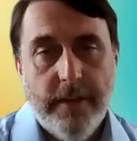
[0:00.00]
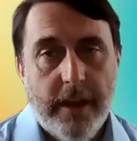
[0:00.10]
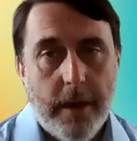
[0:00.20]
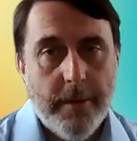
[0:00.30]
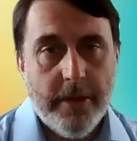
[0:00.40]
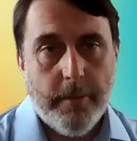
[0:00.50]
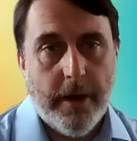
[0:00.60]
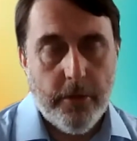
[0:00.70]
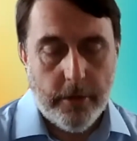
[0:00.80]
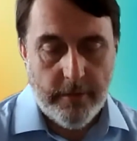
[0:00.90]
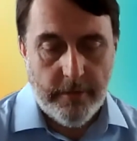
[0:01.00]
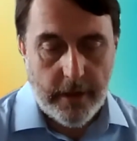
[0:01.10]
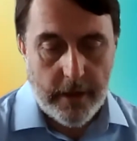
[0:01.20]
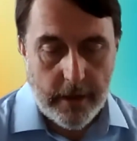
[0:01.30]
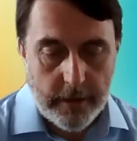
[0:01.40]
do you have any comments about sort of
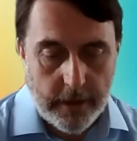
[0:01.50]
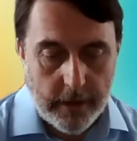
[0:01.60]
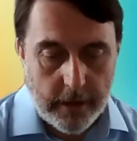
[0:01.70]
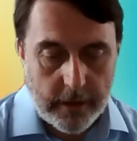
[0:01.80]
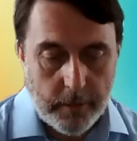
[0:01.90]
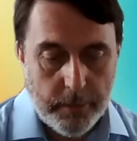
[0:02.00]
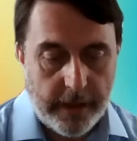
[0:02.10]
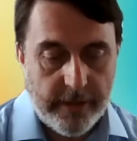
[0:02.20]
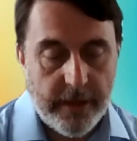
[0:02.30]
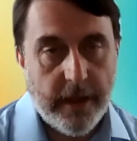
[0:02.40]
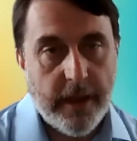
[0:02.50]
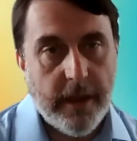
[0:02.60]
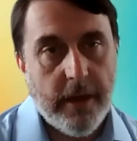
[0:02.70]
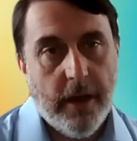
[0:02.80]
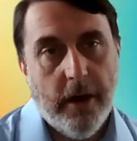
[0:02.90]
the
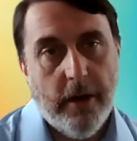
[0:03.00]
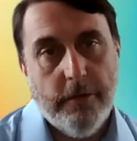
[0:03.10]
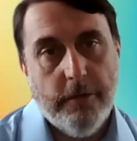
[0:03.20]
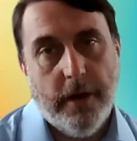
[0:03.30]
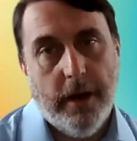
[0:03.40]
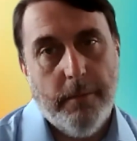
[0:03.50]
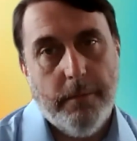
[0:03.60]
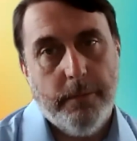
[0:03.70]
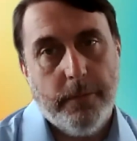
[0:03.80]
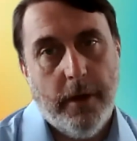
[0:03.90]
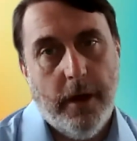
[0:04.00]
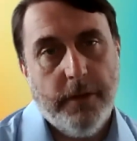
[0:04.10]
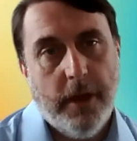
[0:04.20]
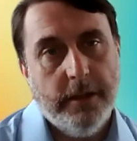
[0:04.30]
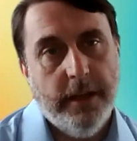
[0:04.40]
complexity of
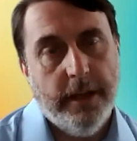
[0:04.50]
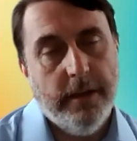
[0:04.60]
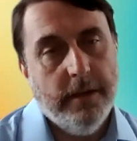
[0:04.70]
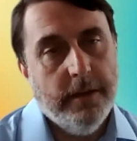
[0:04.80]
content?